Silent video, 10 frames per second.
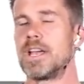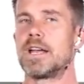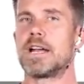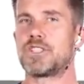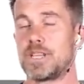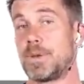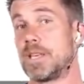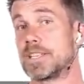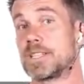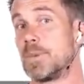uh, G P
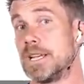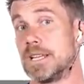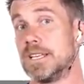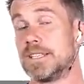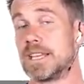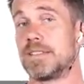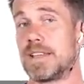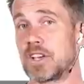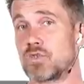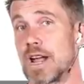S speed is
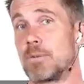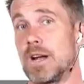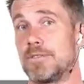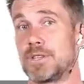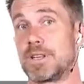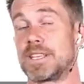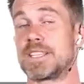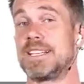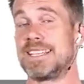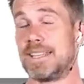another great way of doing this,
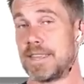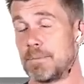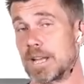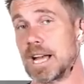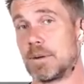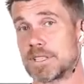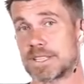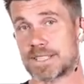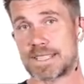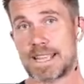and again that becomes
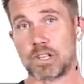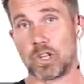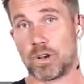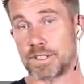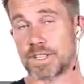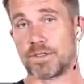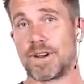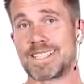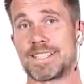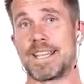standalone, so
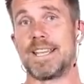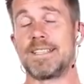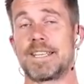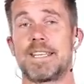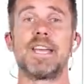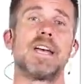nice and easy.